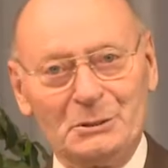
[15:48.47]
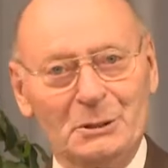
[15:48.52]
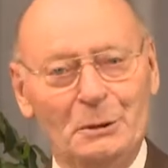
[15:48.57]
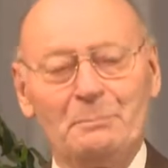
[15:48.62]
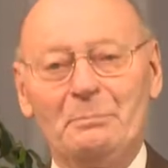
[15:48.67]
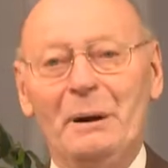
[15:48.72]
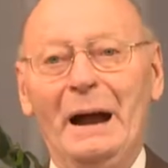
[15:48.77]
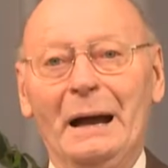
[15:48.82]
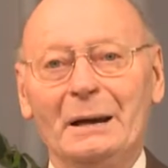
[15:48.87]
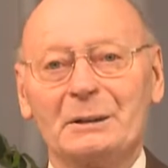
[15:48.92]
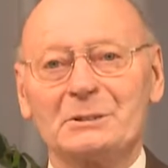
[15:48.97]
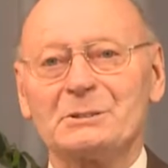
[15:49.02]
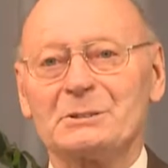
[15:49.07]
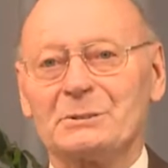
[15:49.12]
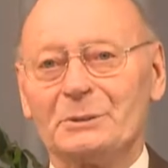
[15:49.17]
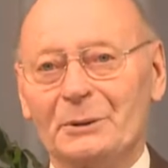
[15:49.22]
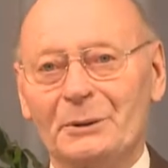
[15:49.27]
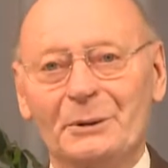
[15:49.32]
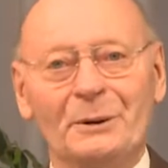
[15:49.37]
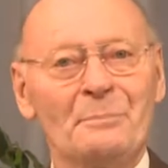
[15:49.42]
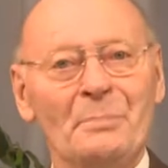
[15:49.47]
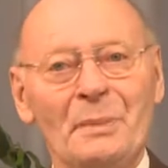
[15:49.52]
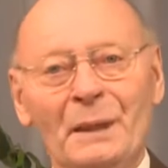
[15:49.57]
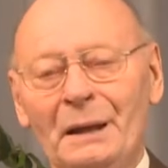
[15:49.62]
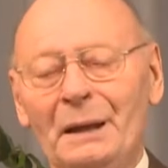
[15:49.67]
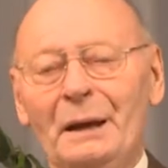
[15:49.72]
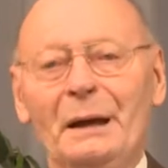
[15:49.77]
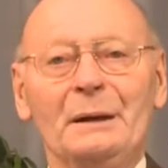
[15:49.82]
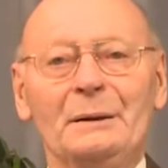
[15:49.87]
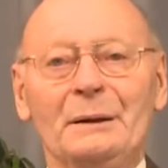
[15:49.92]
pastor
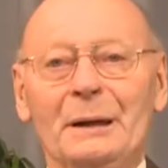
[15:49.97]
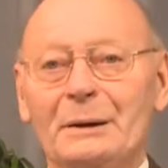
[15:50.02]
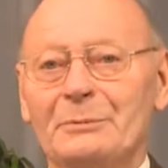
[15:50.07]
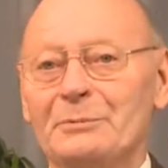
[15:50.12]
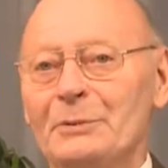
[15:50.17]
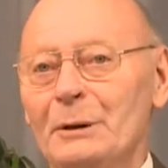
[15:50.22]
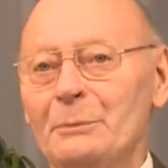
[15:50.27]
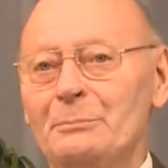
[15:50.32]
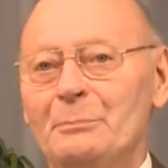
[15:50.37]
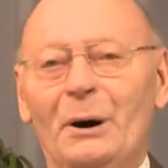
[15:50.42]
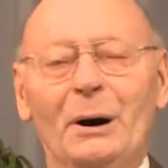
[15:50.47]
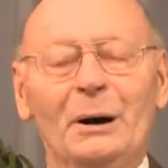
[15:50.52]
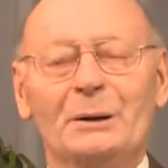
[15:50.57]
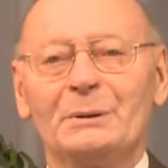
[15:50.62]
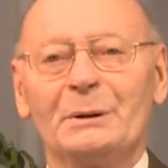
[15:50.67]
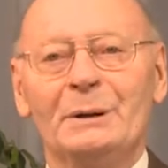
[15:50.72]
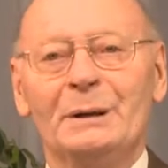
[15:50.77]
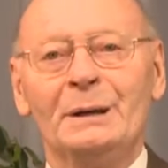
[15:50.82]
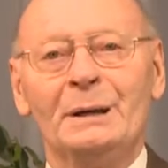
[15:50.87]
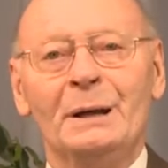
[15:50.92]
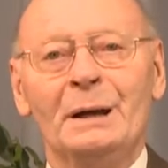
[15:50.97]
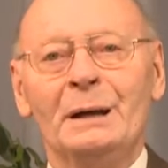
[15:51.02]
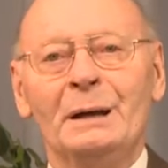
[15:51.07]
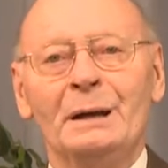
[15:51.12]
and everybody